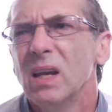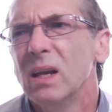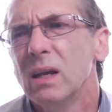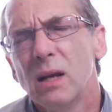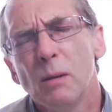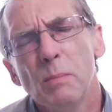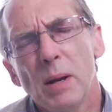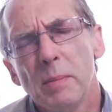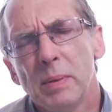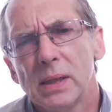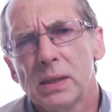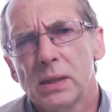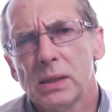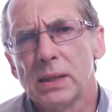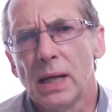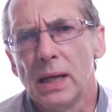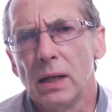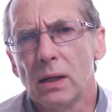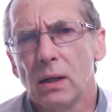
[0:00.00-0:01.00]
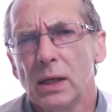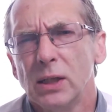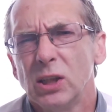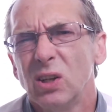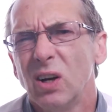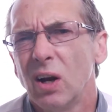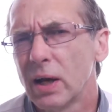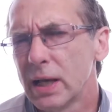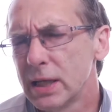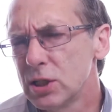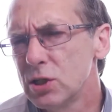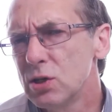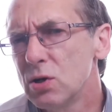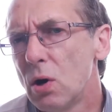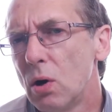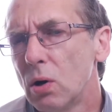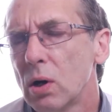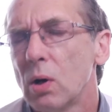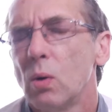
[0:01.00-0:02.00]
maybe there's a technical issue, like it's
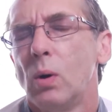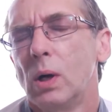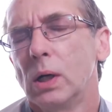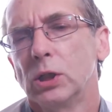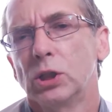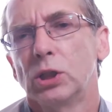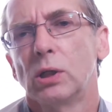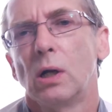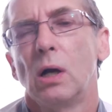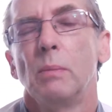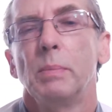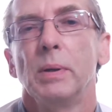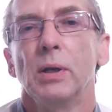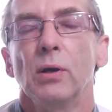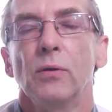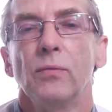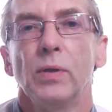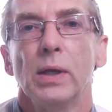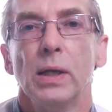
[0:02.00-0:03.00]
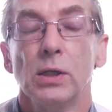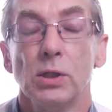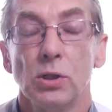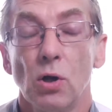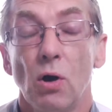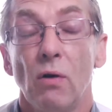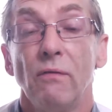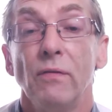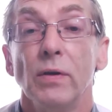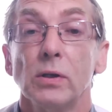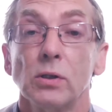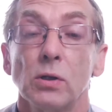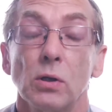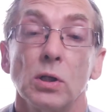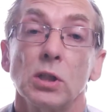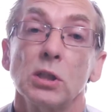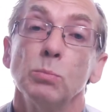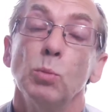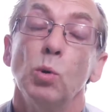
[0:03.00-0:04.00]
not quite sharp enough, that isn't obvious on
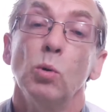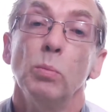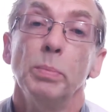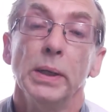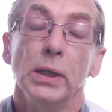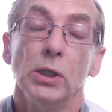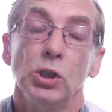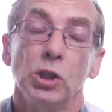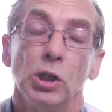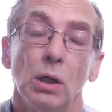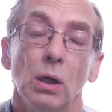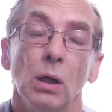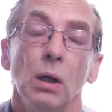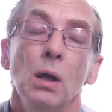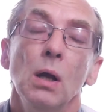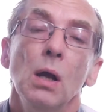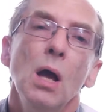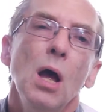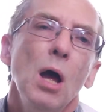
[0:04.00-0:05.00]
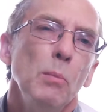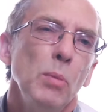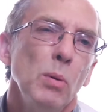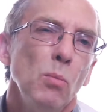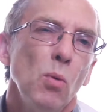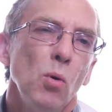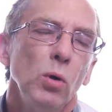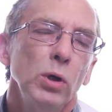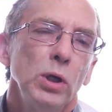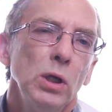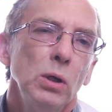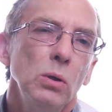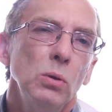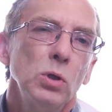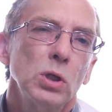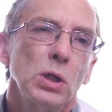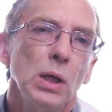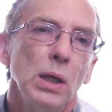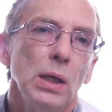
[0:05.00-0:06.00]
a small picture, but more
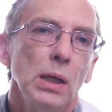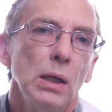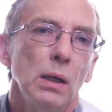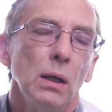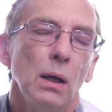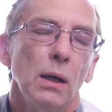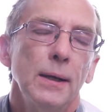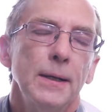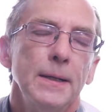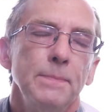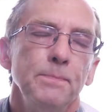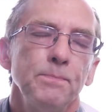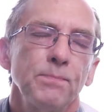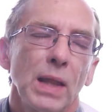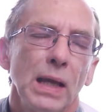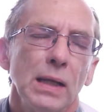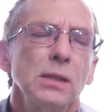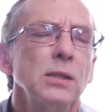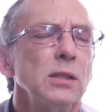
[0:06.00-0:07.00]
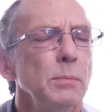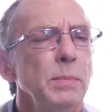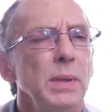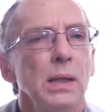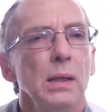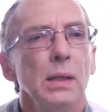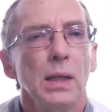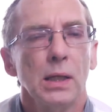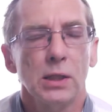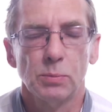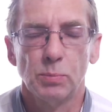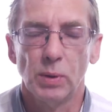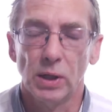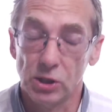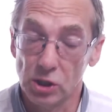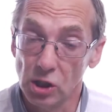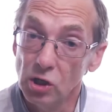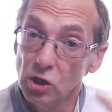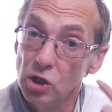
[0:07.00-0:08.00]
usually it's something in the
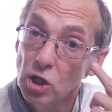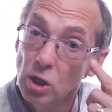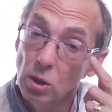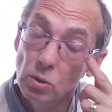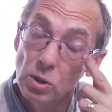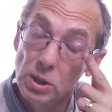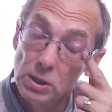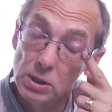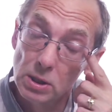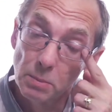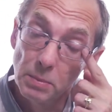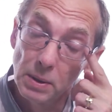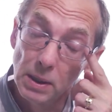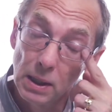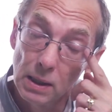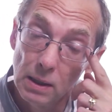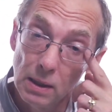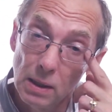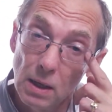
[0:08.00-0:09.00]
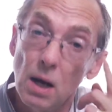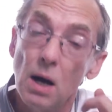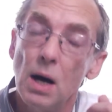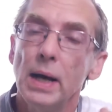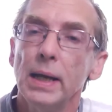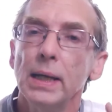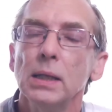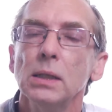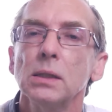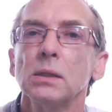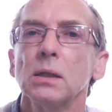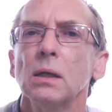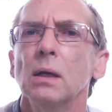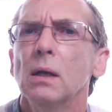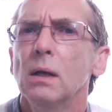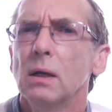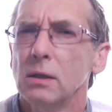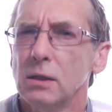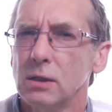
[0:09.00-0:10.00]
expression, and usually something in the eyes
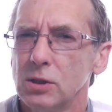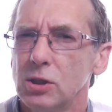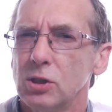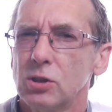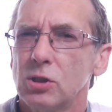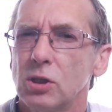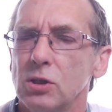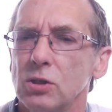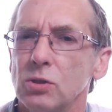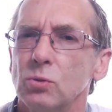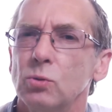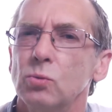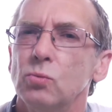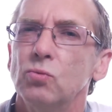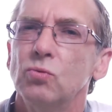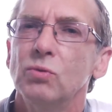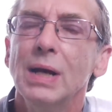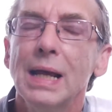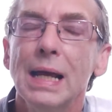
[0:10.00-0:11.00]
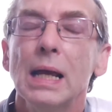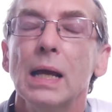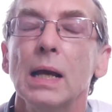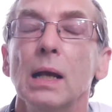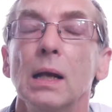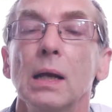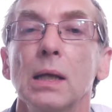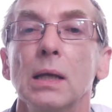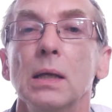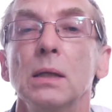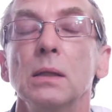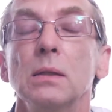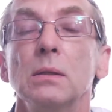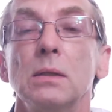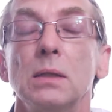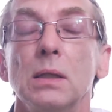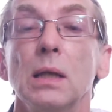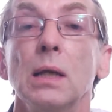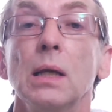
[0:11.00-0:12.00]
that just doesn't really
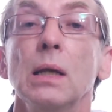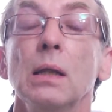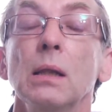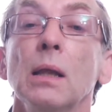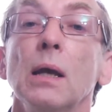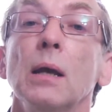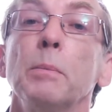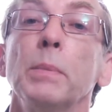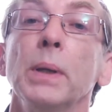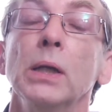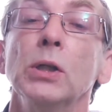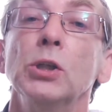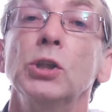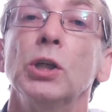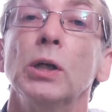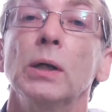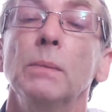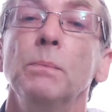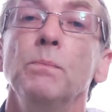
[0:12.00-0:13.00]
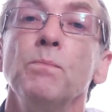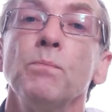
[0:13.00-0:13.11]
zing in that picture.